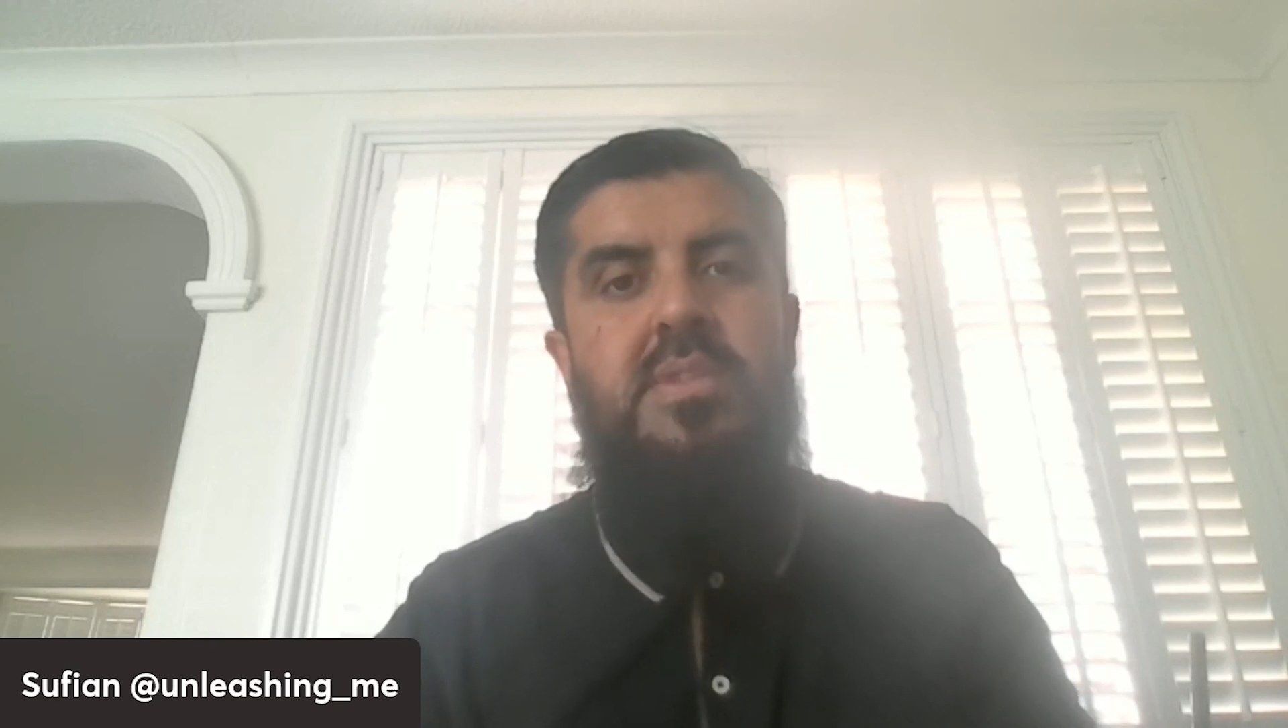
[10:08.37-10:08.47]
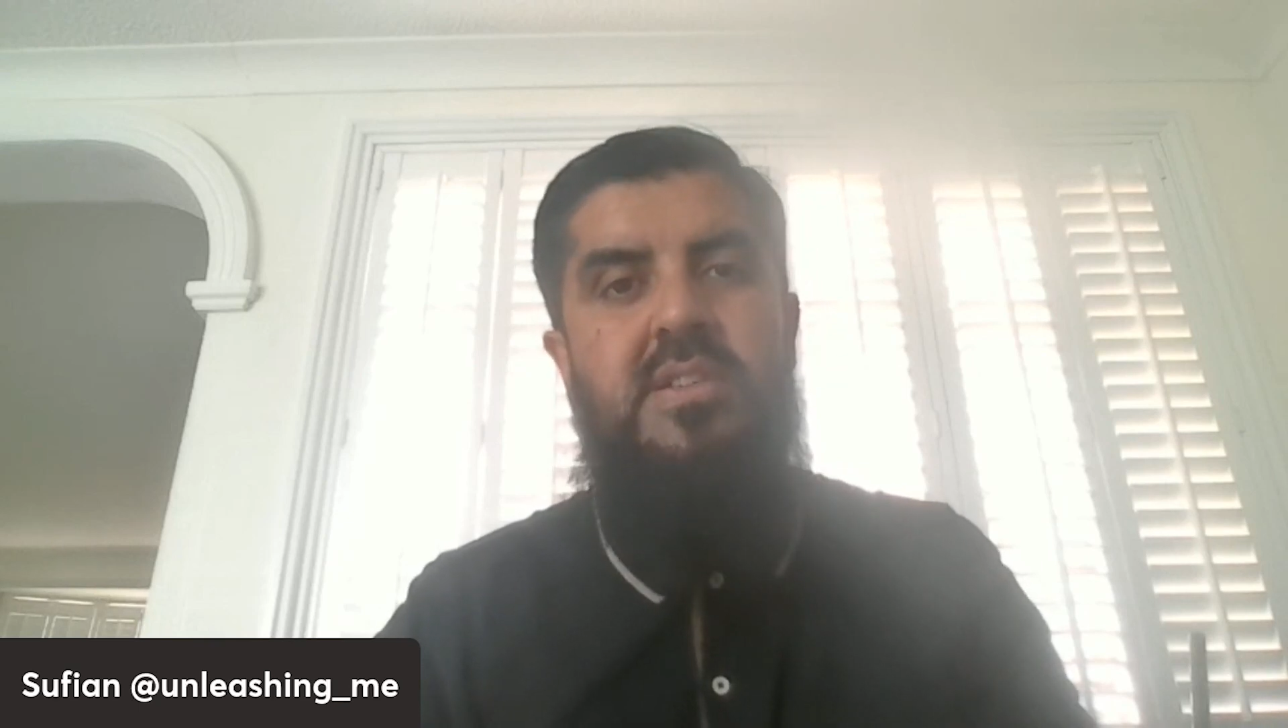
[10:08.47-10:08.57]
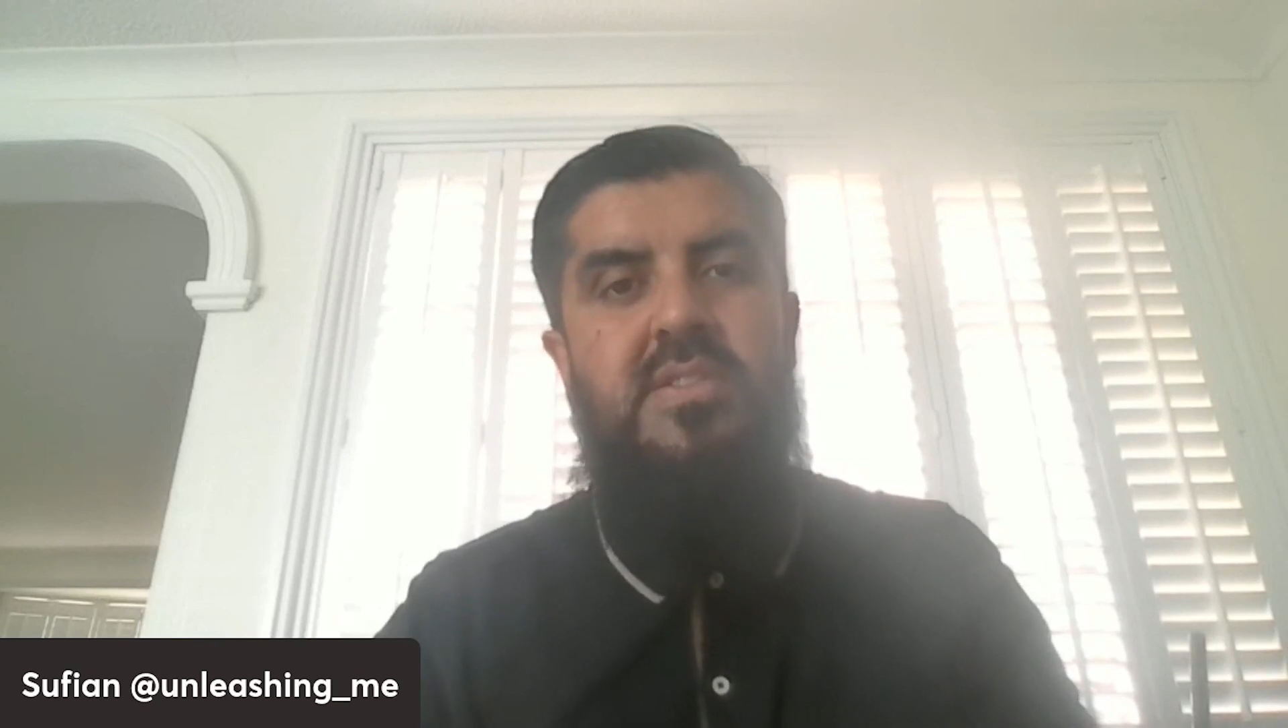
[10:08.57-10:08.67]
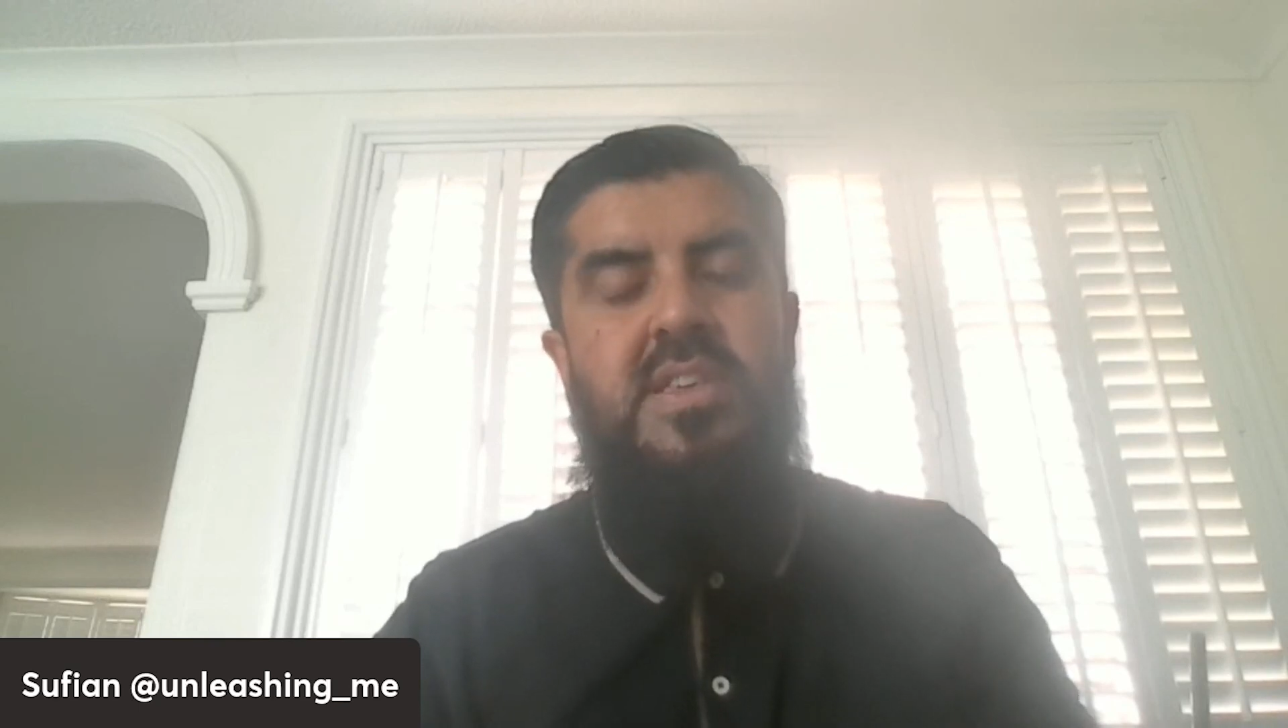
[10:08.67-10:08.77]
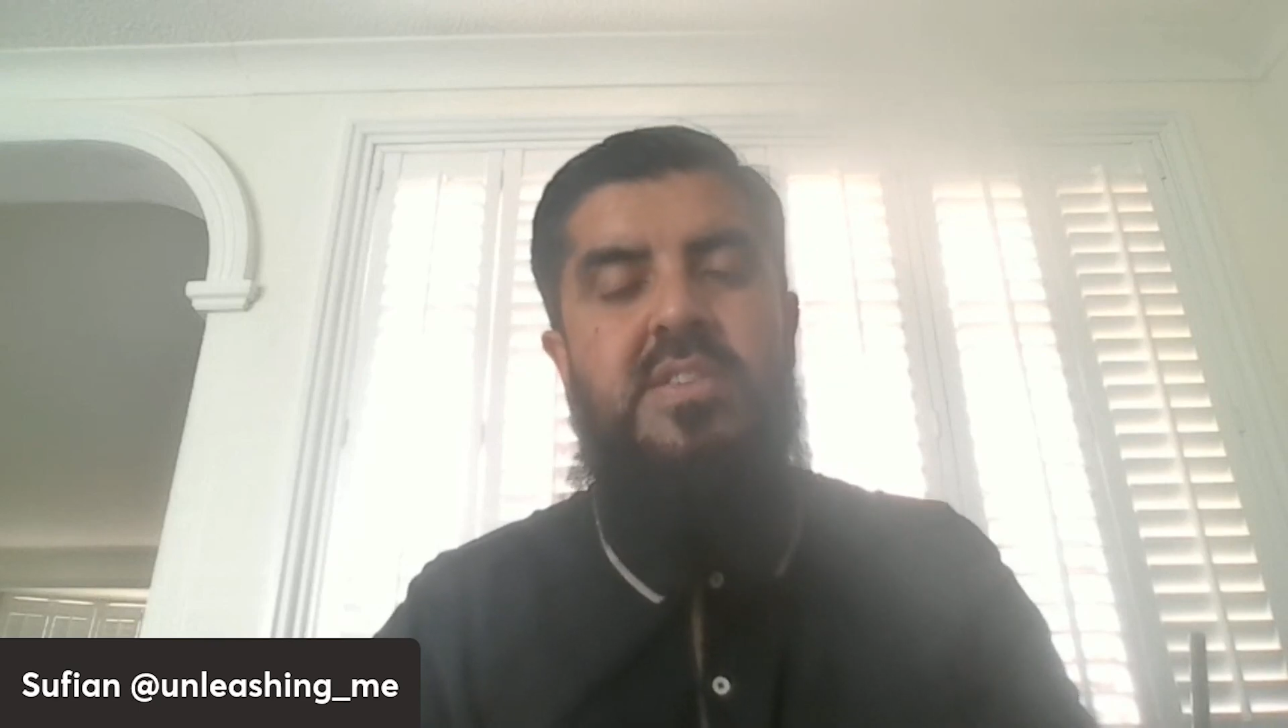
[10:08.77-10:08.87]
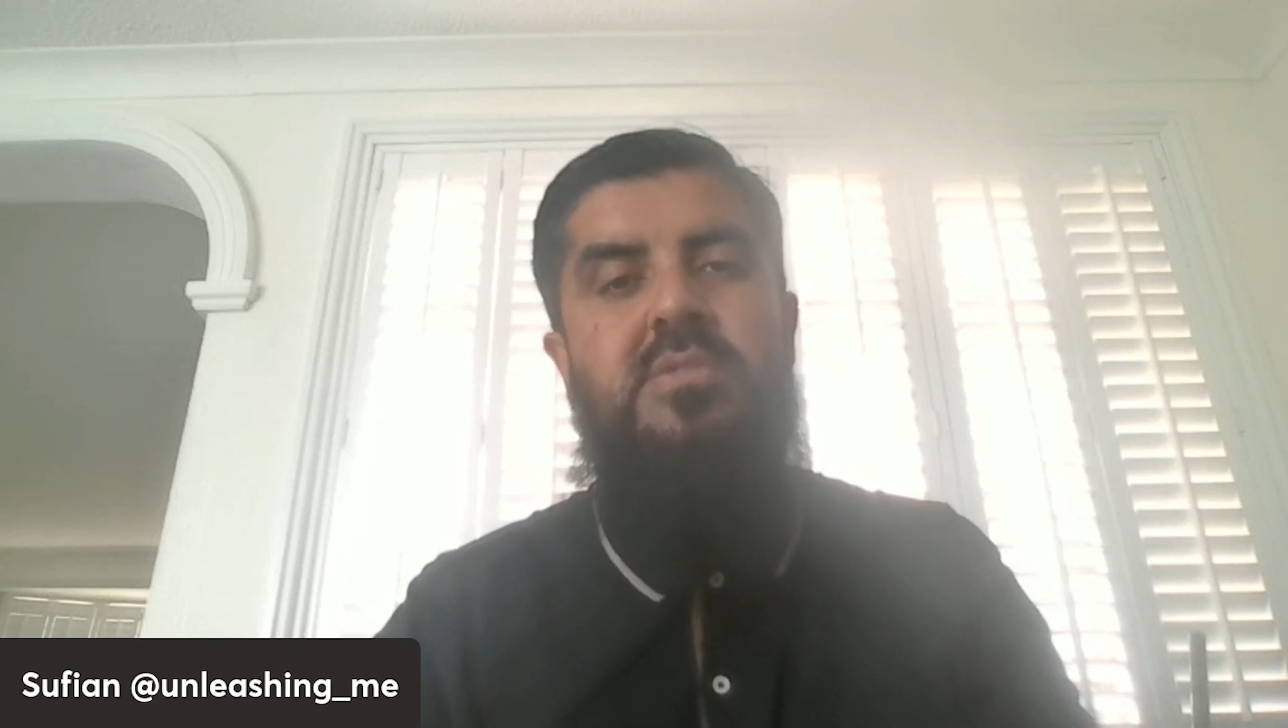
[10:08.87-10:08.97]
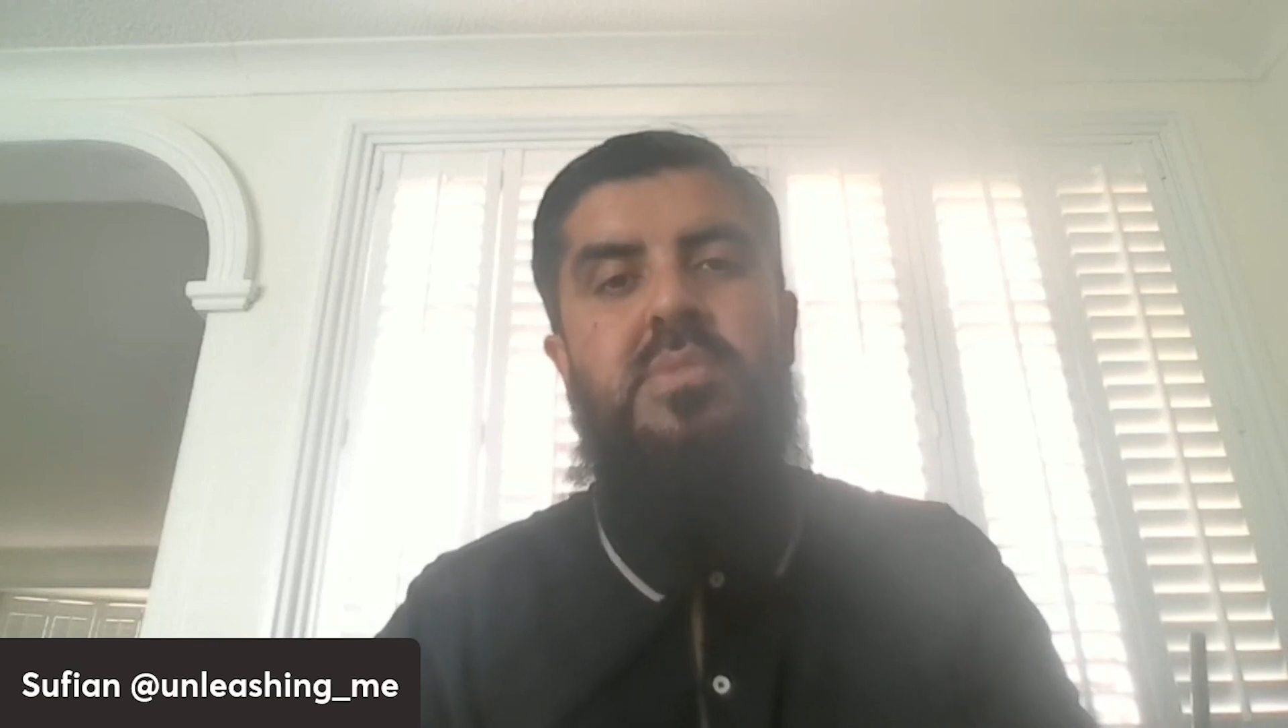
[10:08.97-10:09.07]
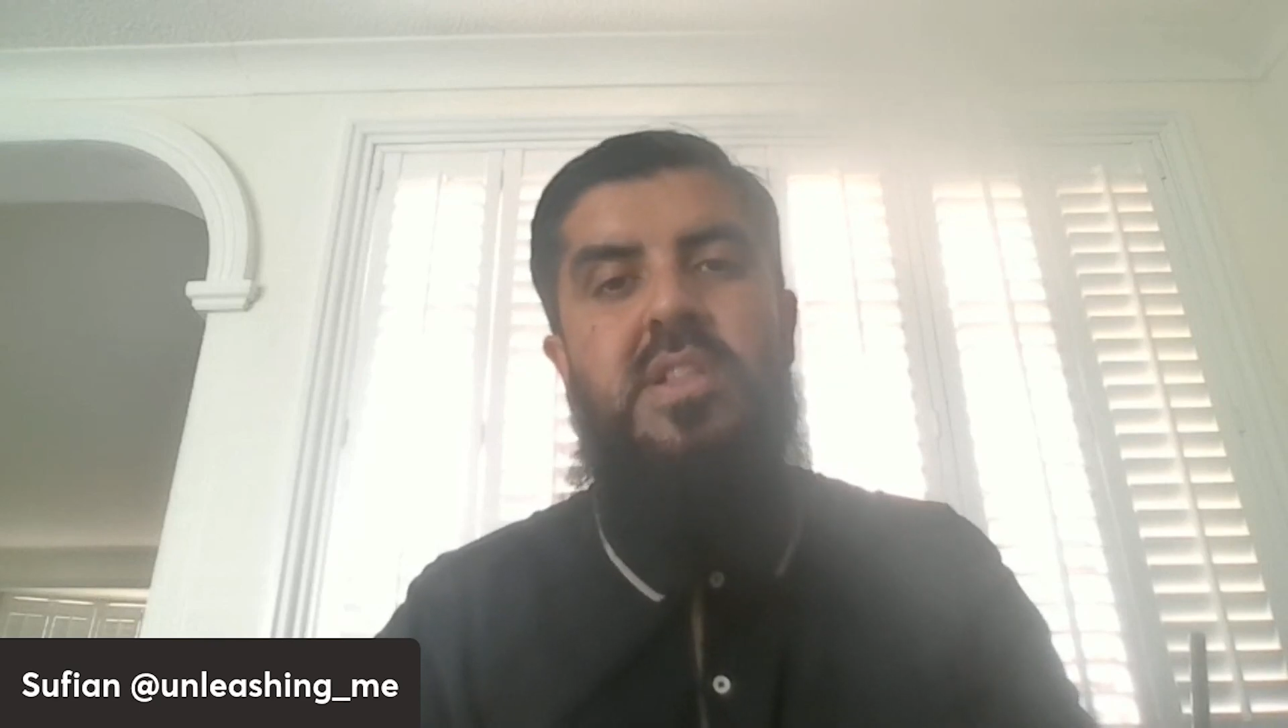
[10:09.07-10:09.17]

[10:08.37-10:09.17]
in the system